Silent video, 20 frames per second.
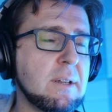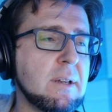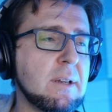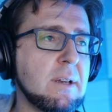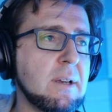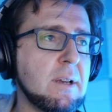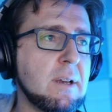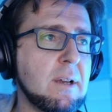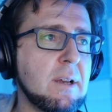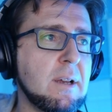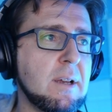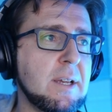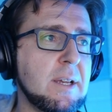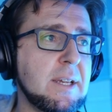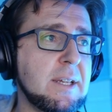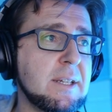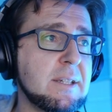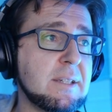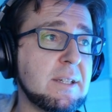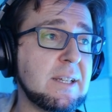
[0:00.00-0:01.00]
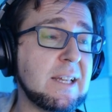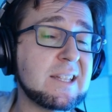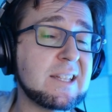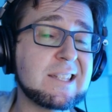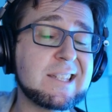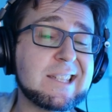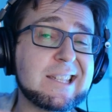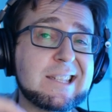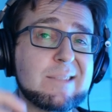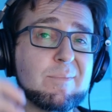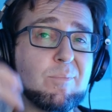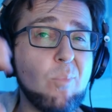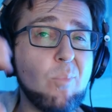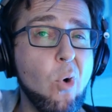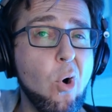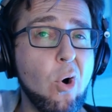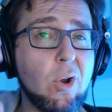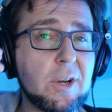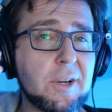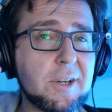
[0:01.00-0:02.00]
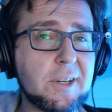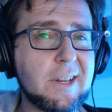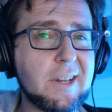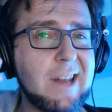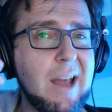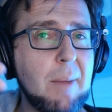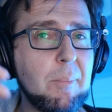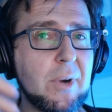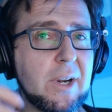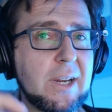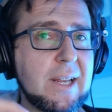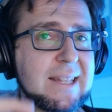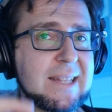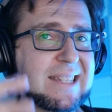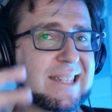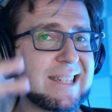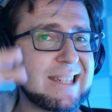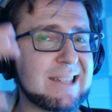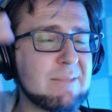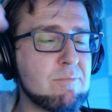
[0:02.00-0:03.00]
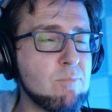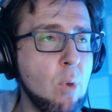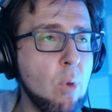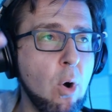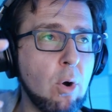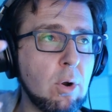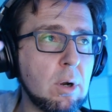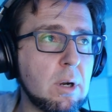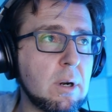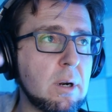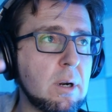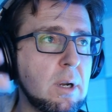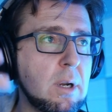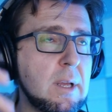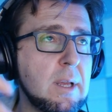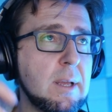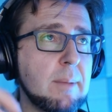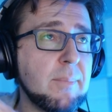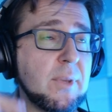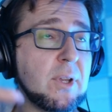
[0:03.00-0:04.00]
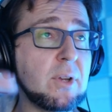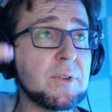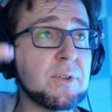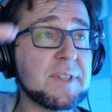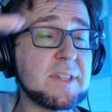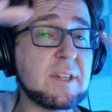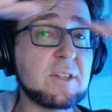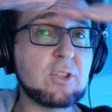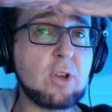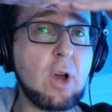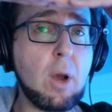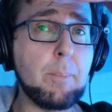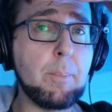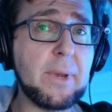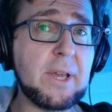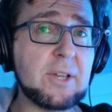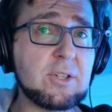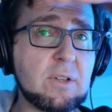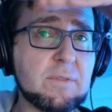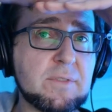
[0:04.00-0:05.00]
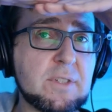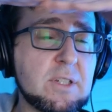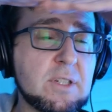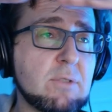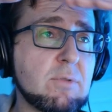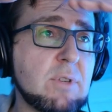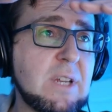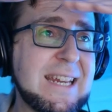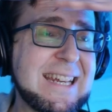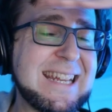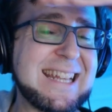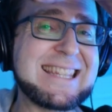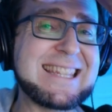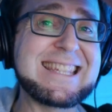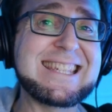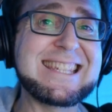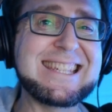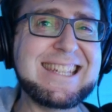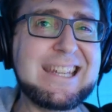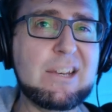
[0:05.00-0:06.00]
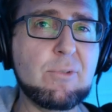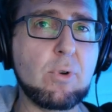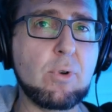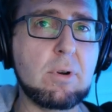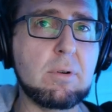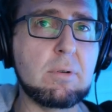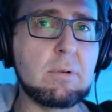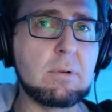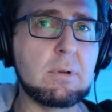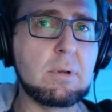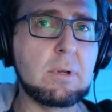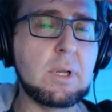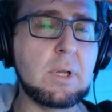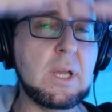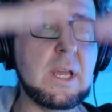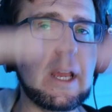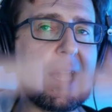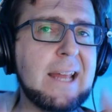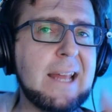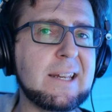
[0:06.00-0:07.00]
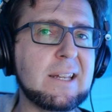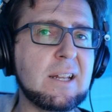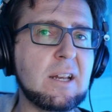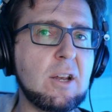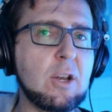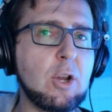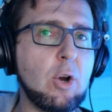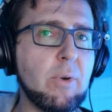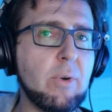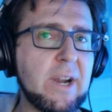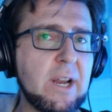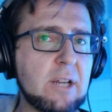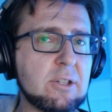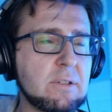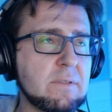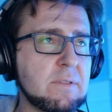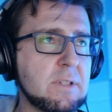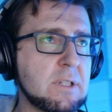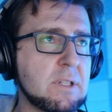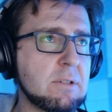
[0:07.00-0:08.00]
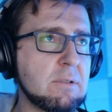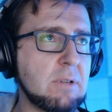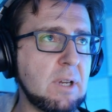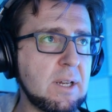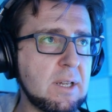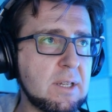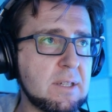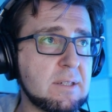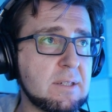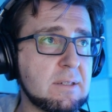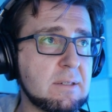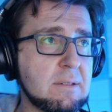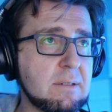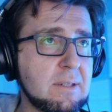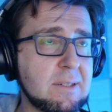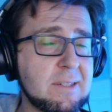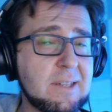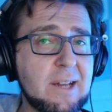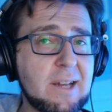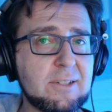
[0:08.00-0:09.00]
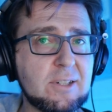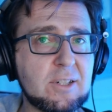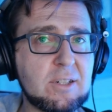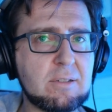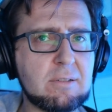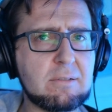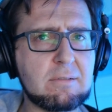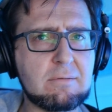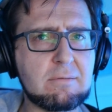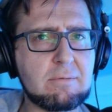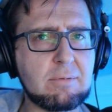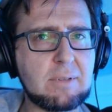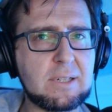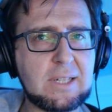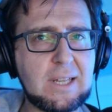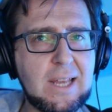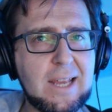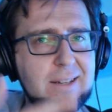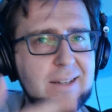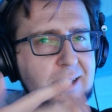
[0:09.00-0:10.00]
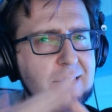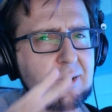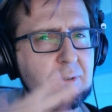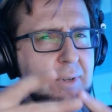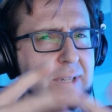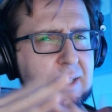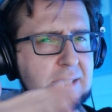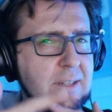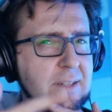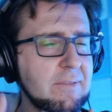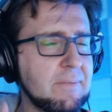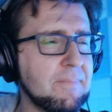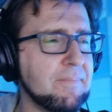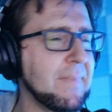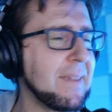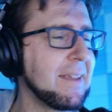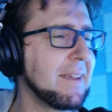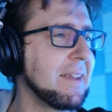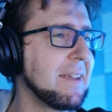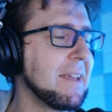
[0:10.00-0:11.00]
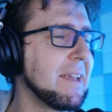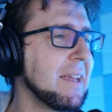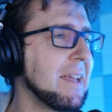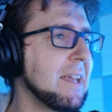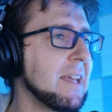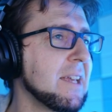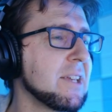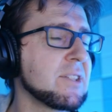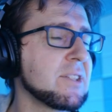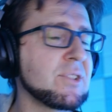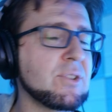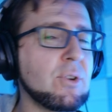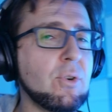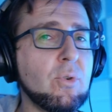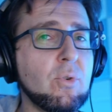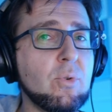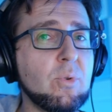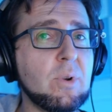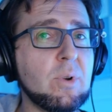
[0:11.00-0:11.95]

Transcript: it gets smaller, the number gets smaller, because the top edge of the screen, that's 0, and the lower edge of the screen is 128, 127. So